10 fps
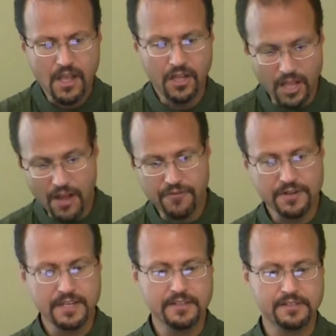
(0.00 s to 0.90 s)

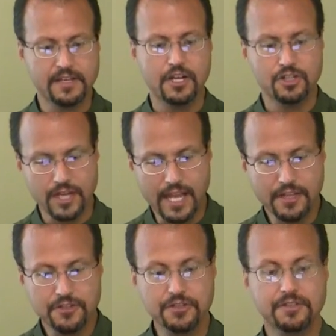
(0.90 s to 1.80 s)
Holofernes
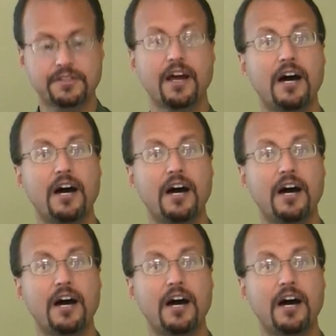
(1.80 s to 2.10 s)
challenges the